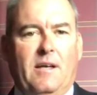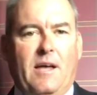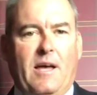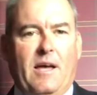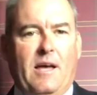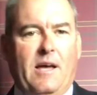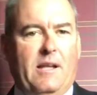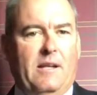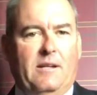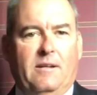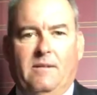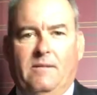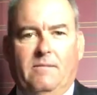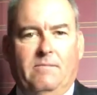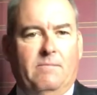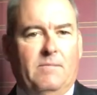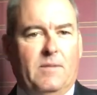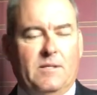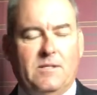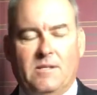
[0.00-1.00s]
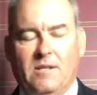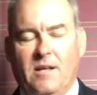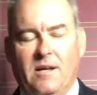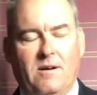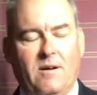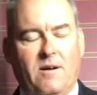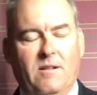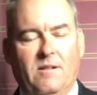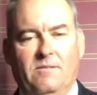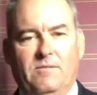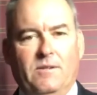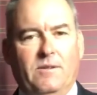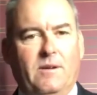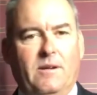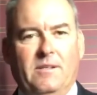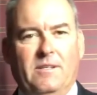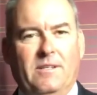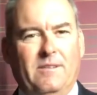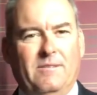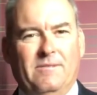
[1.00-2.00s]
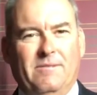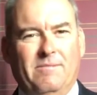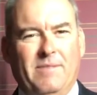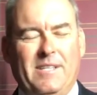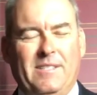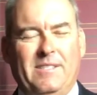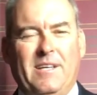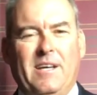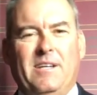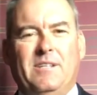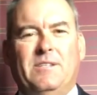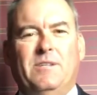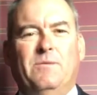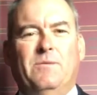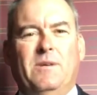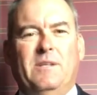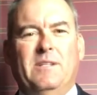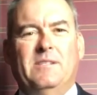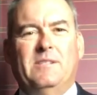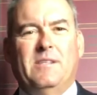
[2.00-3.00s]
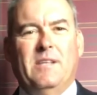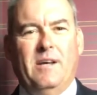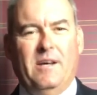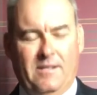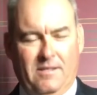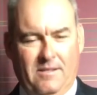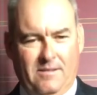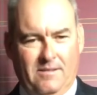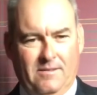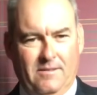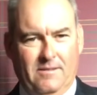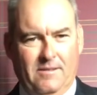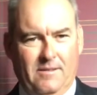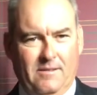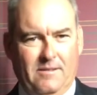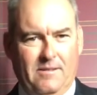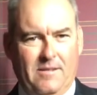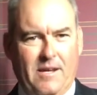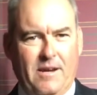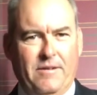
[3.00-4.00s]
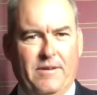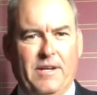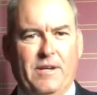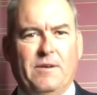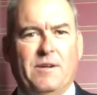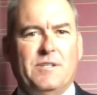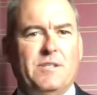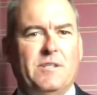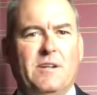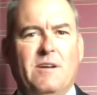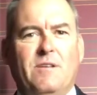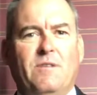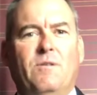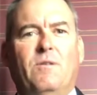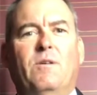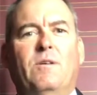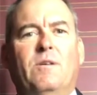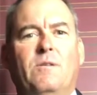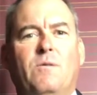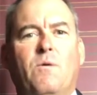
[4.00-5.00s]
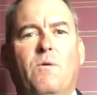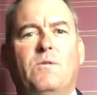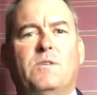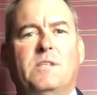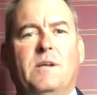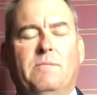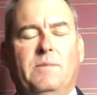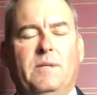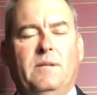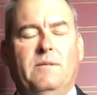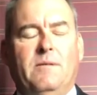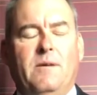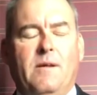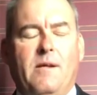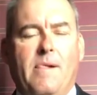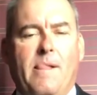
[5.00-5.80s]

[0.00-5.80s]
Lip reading: And much like all of you, meditation, what is that? It's Hare Krishna or something.